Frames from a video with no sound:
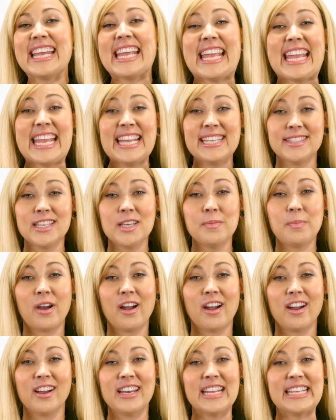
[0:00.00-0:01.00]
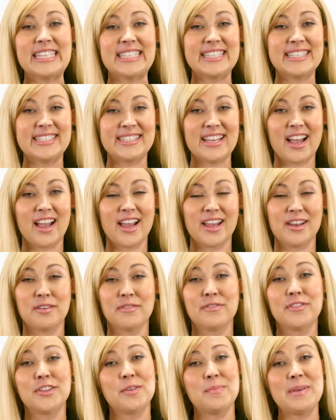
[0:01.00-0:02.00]
easiPart is
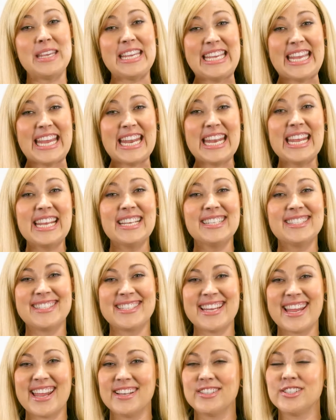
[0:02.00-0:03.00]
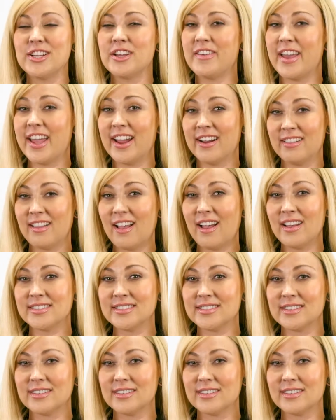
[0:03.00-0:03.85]
designed for the beginning stage of hair loss.